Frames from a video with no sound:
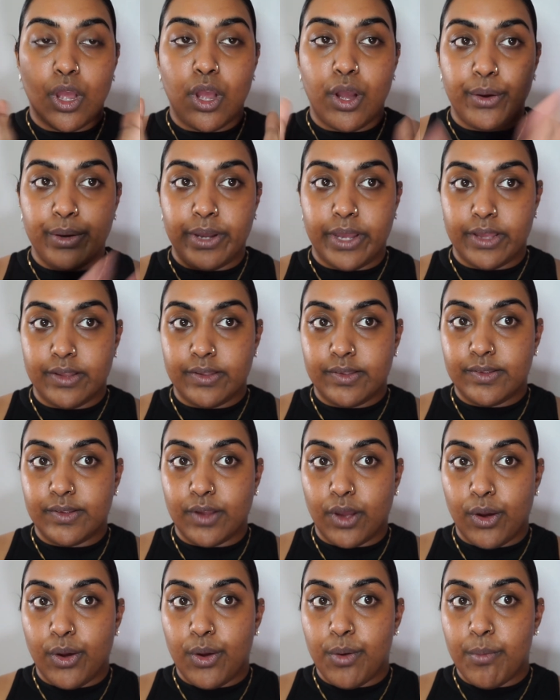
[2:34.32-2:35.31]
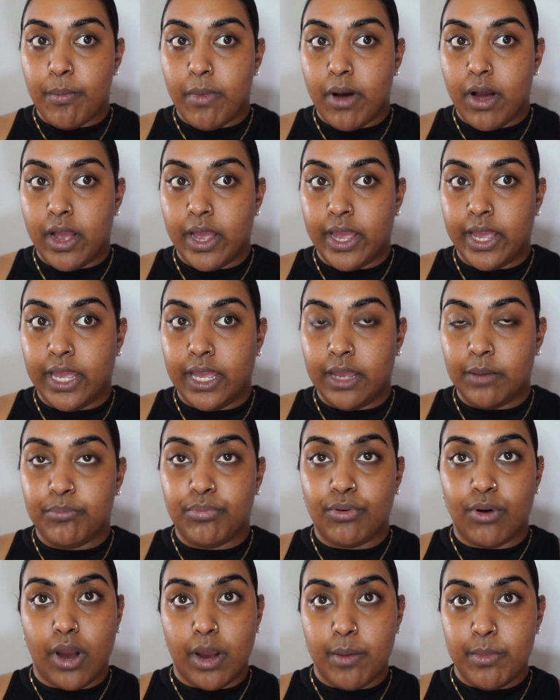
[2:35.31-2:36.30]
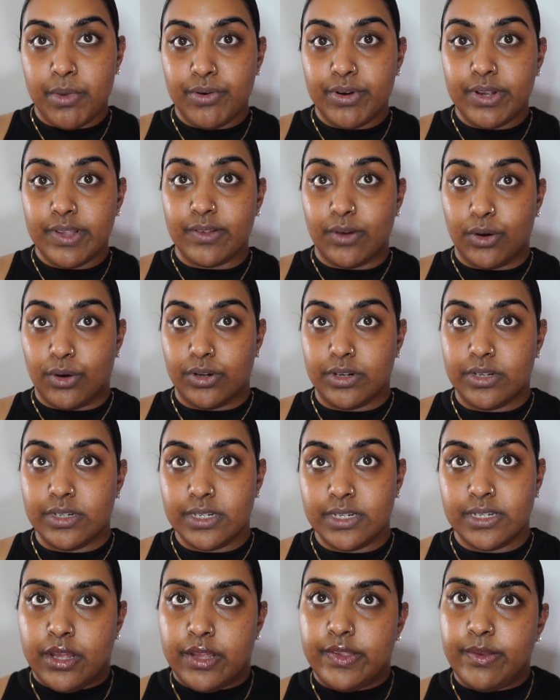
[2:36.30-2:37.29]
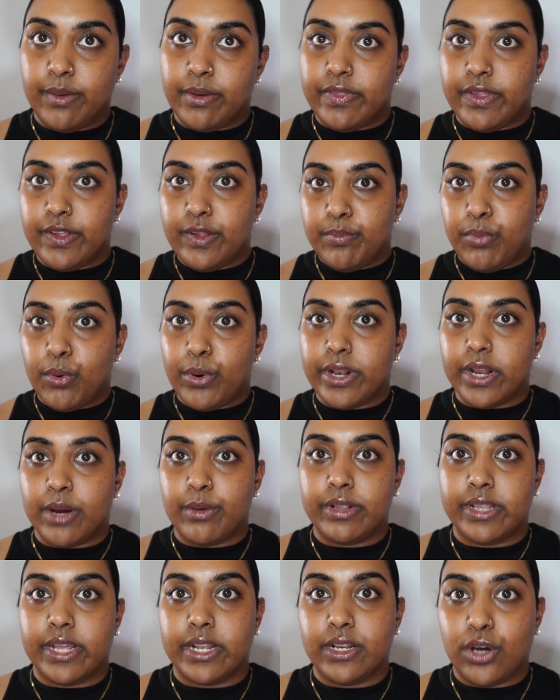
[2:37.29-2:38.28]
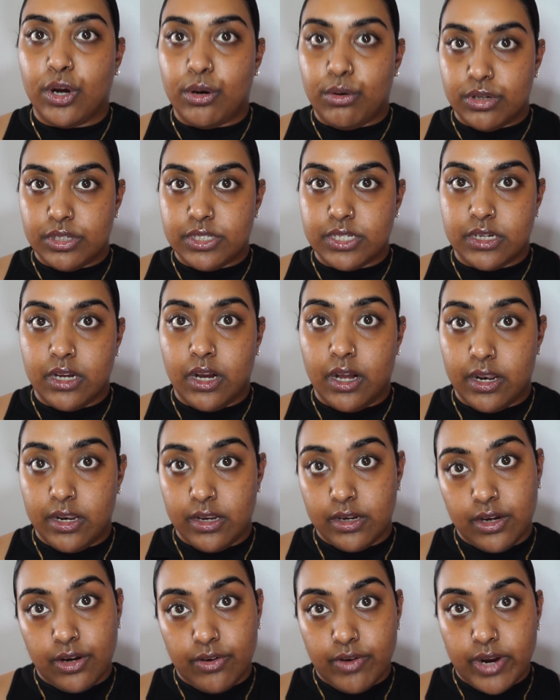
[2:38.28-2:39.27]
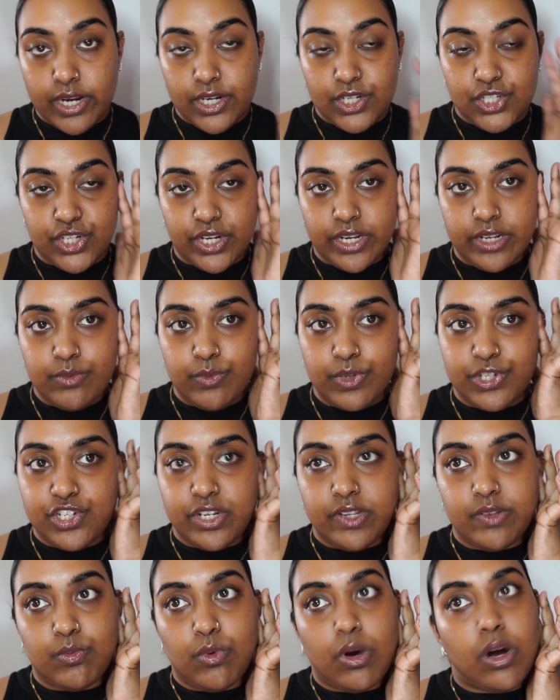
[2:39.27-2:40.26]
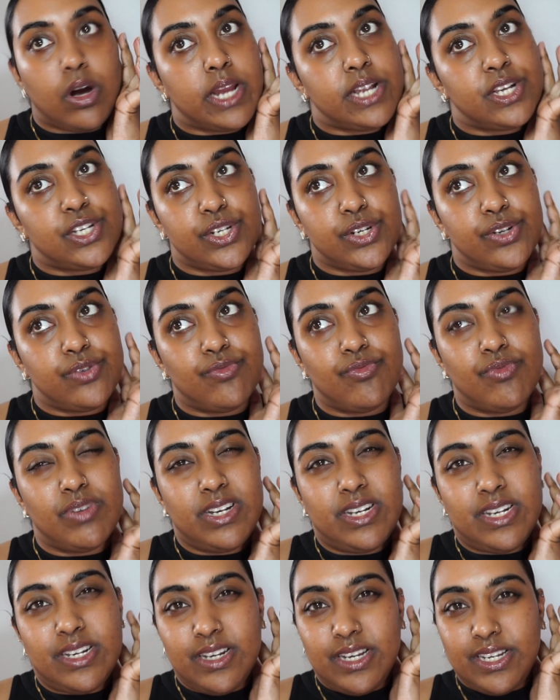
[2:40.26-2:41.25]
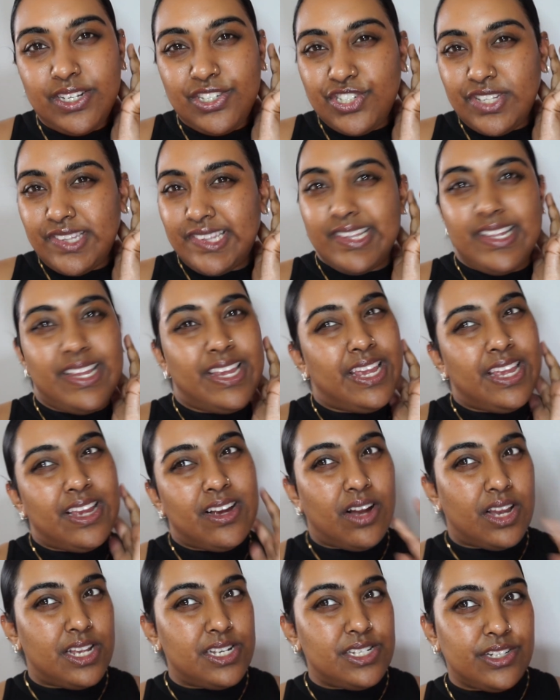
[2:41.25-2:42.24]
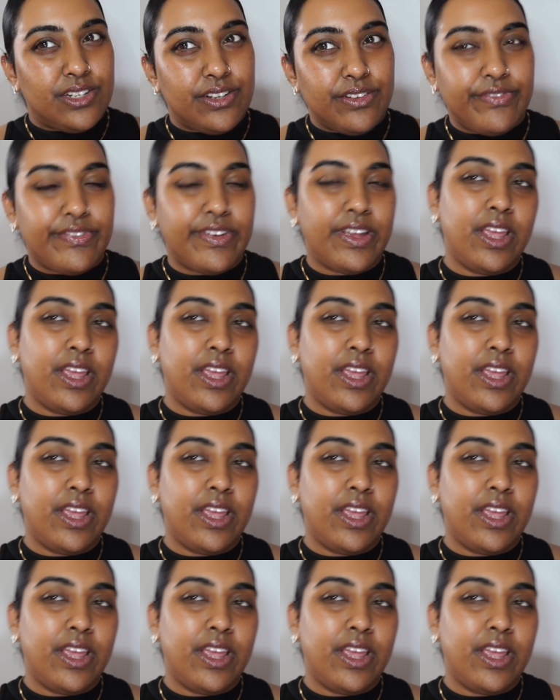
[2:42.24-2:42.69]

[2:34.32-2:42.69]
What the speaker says: Okay, so my primer is on. So at this point I would then go on to colour correction, which is what I do religiously, kind of.